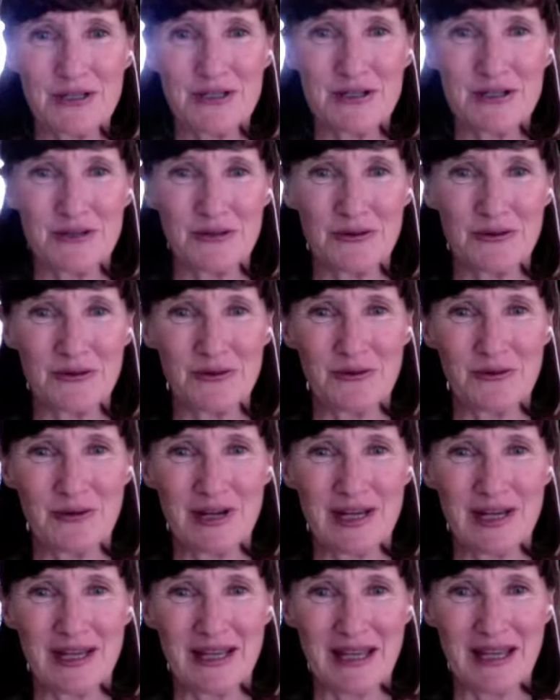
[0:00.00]
to
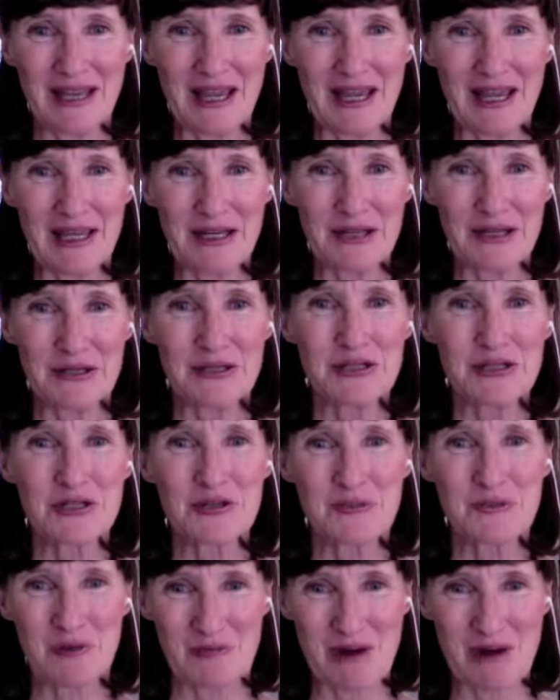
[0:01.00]
gain
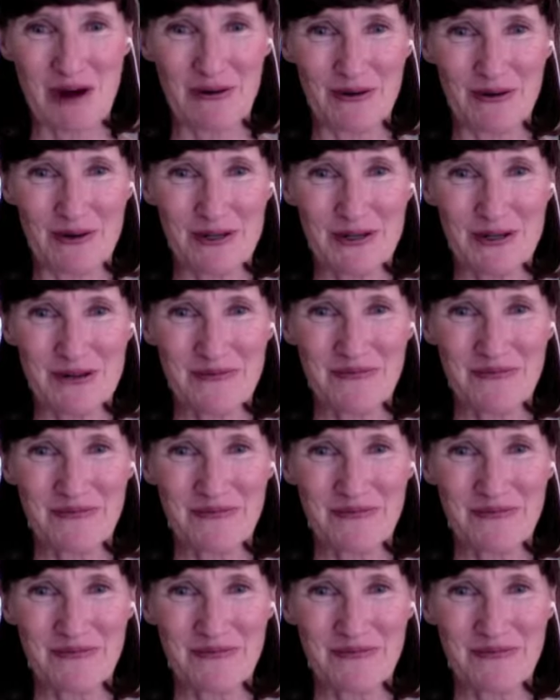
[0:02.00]
superpowers.